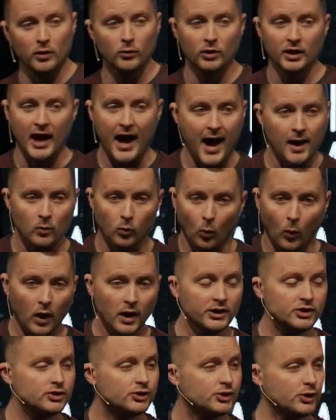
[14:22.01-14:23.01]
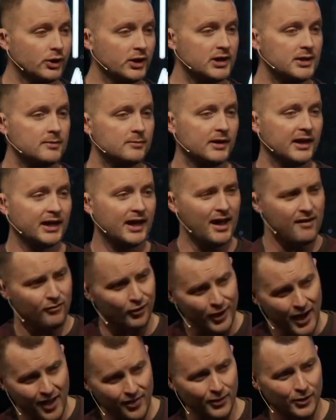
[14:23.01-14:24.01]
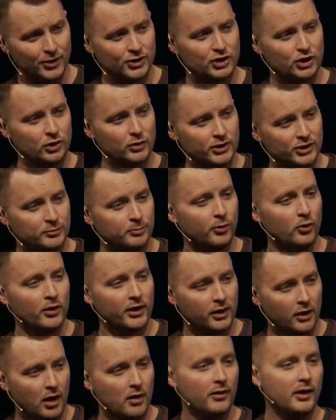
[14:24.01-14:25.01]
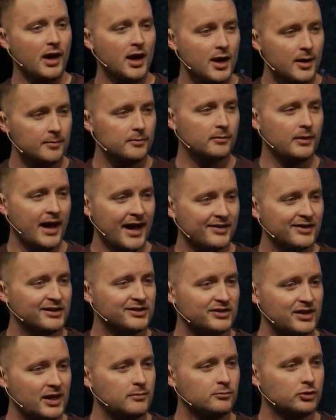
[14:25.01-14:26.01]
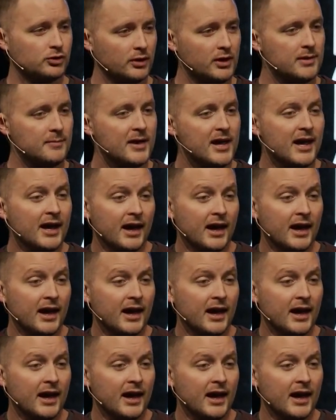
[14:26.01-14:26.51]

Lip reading: would have had one dream, like every other Jewish boy growing up had the same dream,